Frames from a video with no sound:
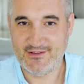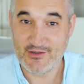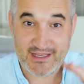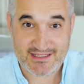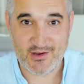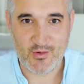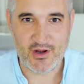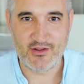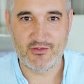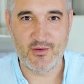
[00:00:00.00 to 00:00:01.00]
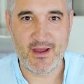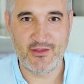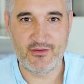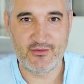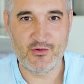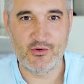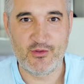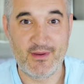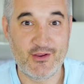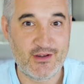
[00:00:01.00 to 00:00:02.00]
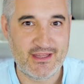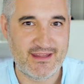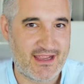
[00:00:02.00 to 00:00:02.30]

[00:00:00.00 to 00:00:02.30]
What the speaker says: So yes, the quality of tomato is good, but you need